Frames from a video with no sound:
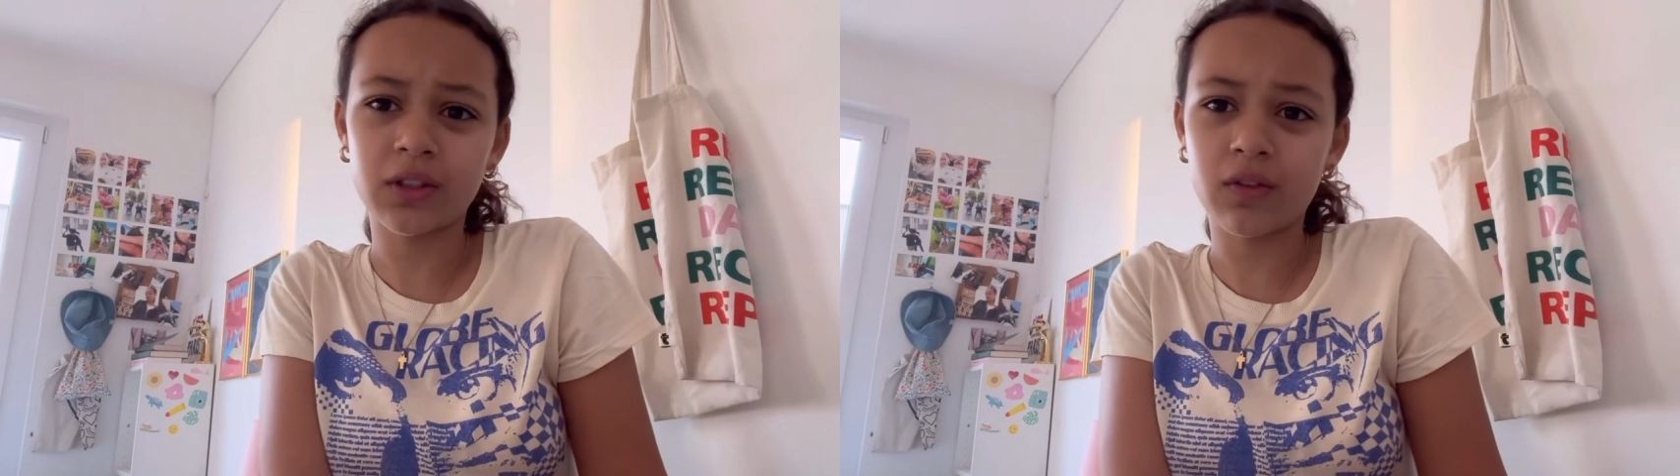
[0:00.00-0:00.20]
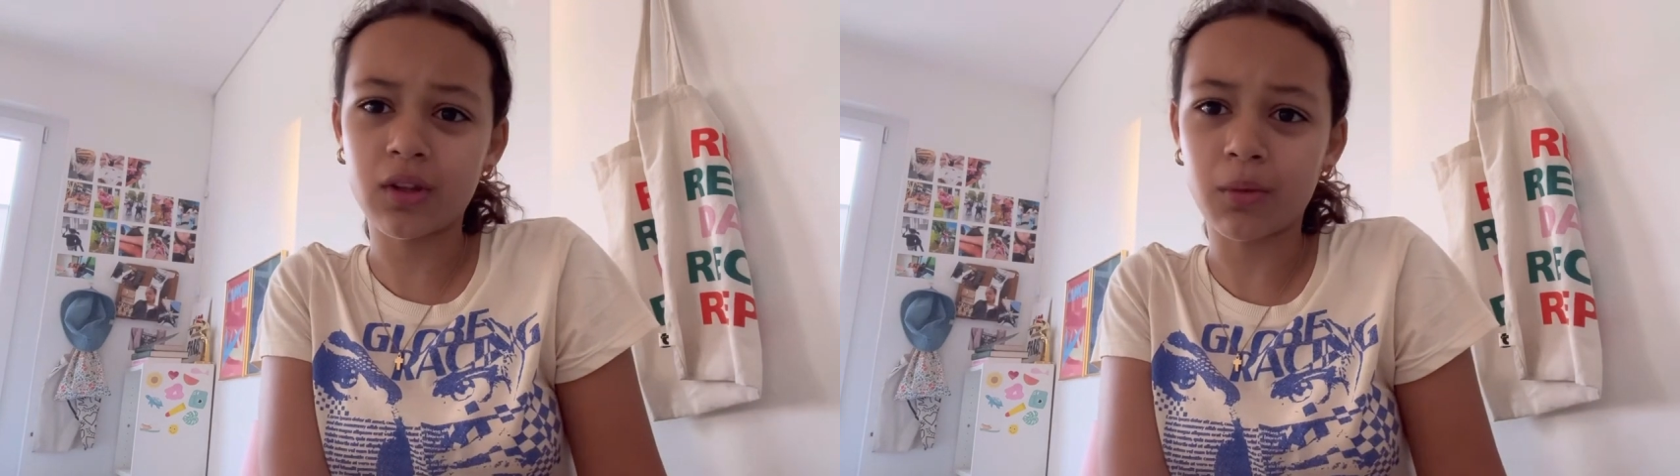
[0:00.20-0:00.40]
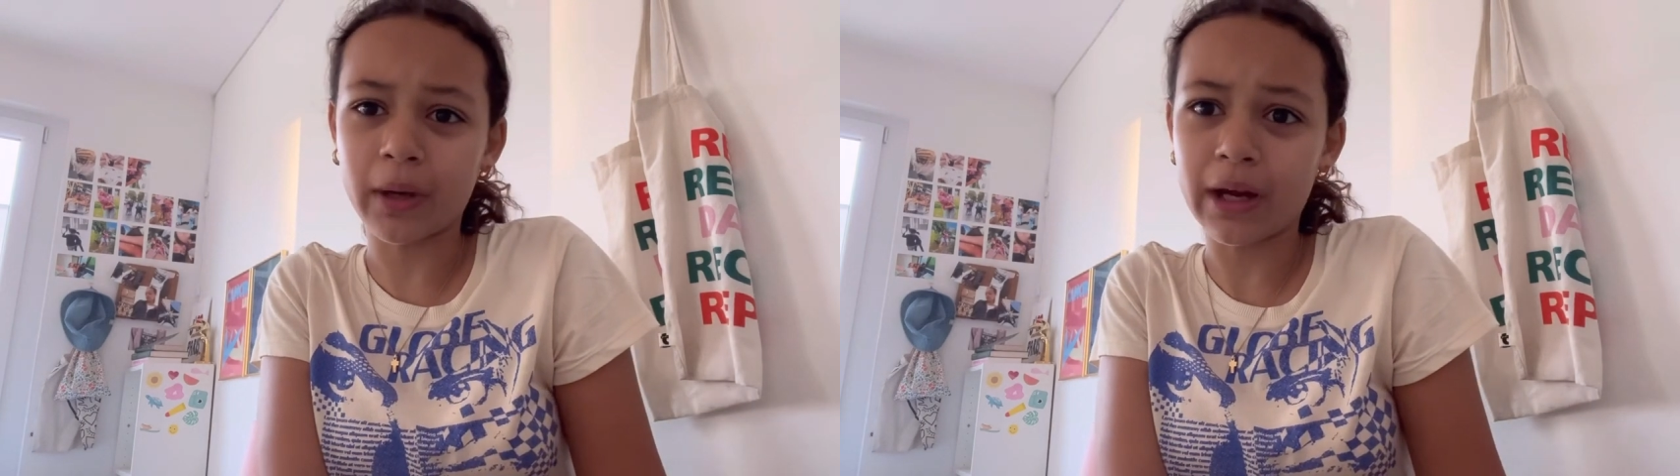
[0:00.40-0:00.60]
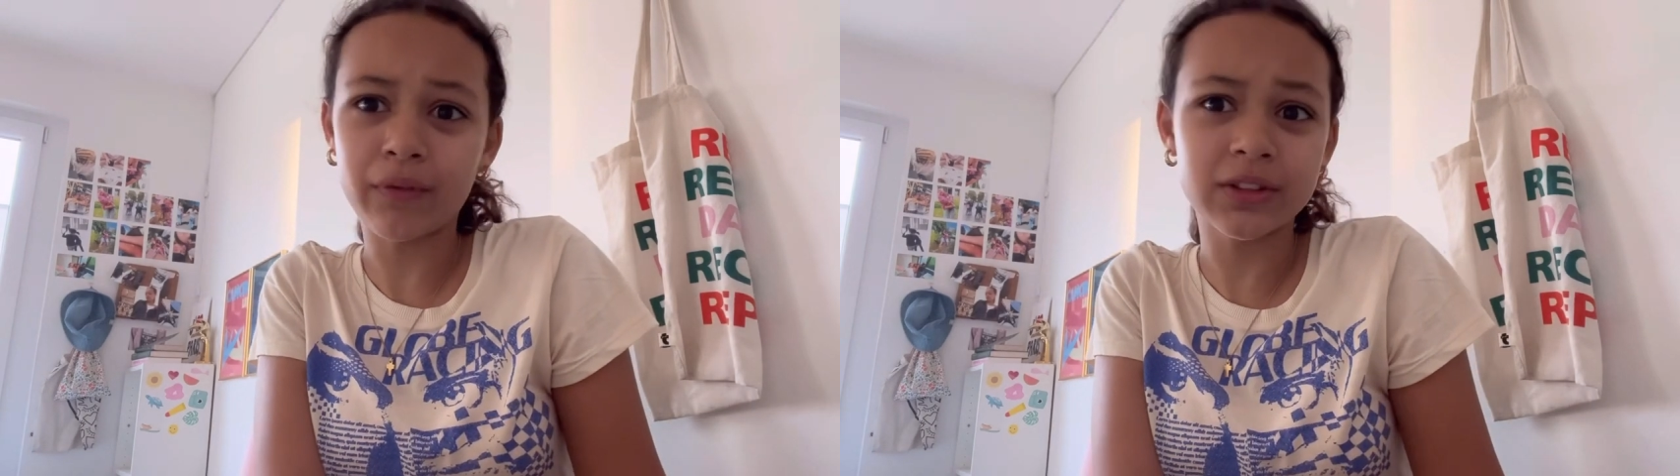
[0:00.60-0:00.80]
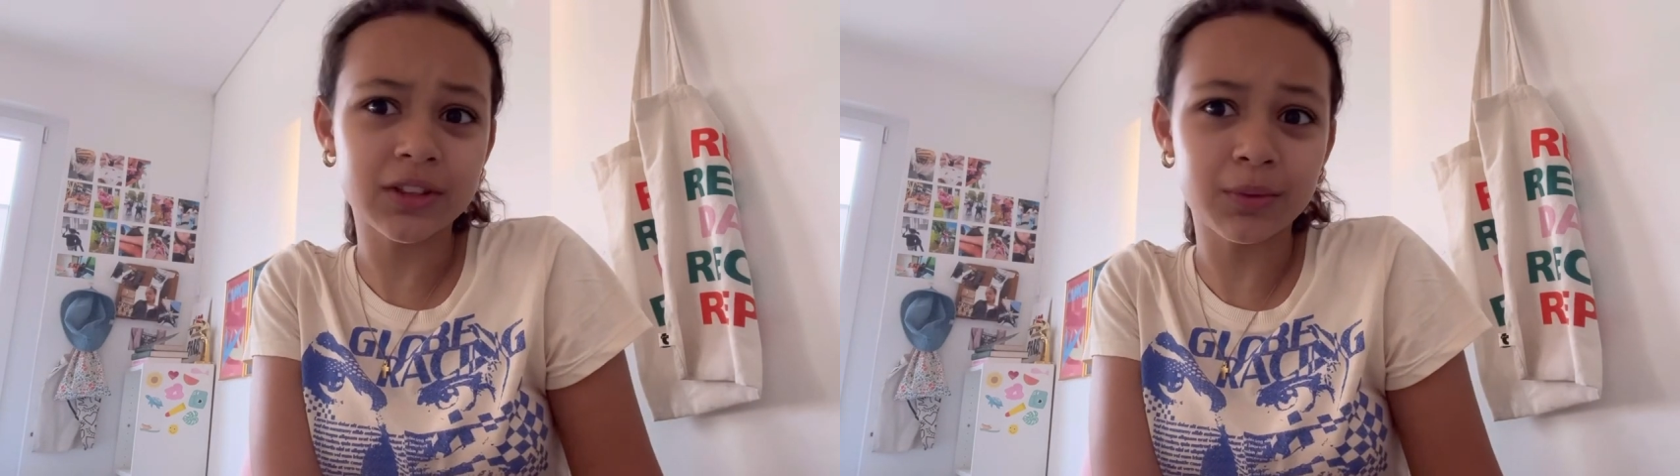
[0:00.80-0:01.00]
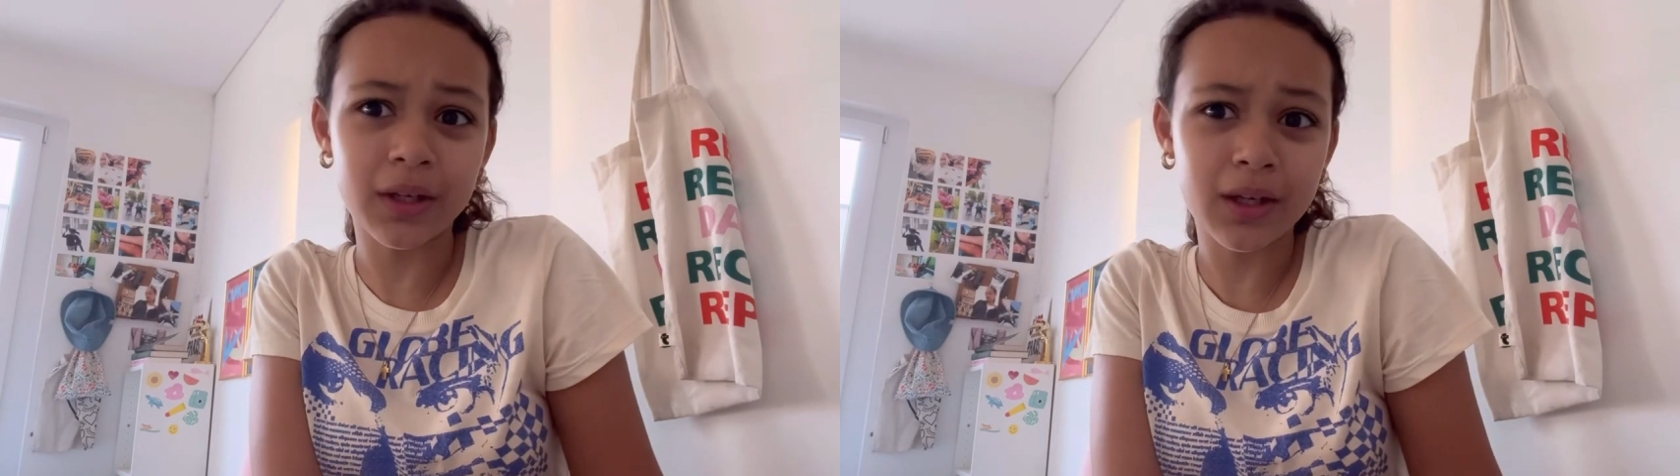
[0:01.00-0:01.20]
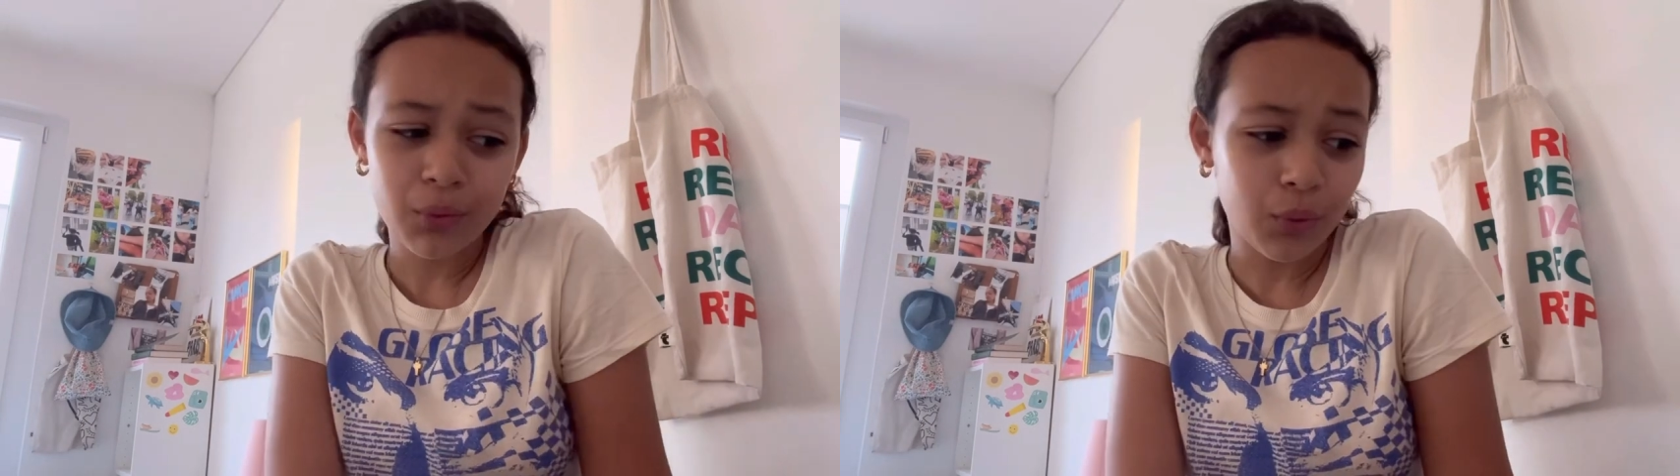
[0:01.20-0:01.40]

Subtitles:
even though my outfits this week